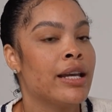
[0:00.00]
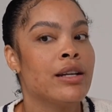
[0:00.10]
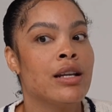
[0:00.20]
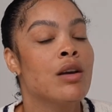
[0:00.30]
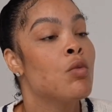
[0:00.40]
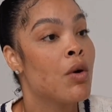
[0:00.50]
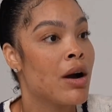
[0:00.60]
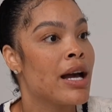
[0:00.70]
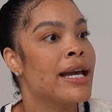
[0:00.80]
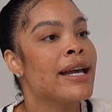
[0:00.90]
And
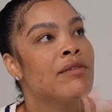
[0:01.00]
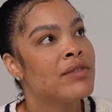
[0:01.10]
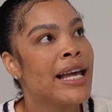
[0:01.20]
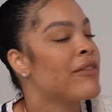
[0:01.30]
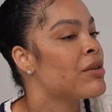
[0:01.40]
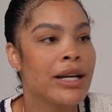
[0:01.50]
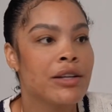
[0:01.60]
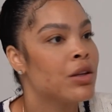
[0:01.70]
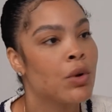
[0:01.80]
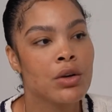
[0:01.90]
well, like everybody in
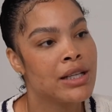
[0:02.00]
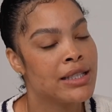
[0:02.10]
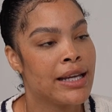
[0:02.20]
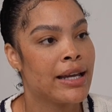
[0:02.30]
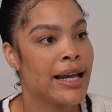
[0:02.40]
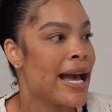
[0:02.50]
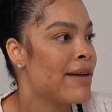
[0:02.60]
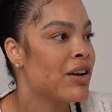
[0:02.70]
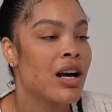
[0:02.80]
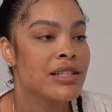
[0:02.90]
the world doesn't have
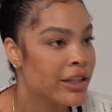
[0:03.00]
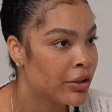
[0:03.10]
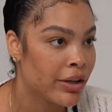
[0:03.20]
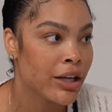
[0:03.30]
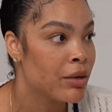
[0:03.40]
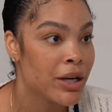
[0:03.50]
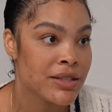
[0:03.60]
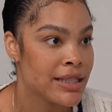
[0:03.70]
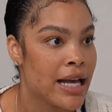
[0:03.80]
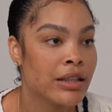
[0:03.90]
a content creator
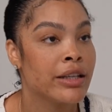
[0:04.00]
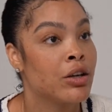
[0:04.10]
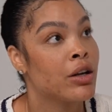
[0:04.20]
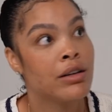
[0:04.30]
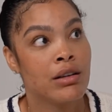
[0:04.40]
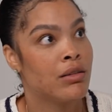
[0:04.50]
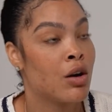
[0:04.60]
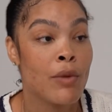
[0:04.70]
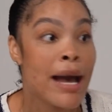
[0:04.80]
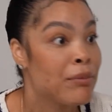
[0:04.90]
personality or a
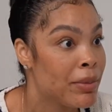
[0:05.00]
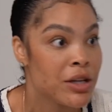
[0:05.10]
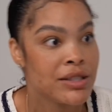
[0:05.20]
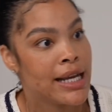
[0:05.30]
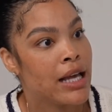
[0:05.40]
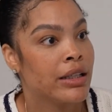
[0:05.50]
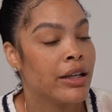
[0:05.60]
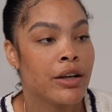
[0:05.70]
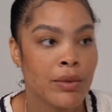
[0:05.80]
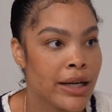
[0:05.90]
rapper
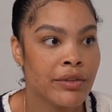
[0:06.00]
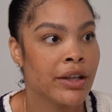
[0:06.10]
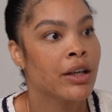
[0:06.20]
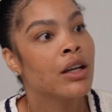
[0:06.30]
personality or whatever.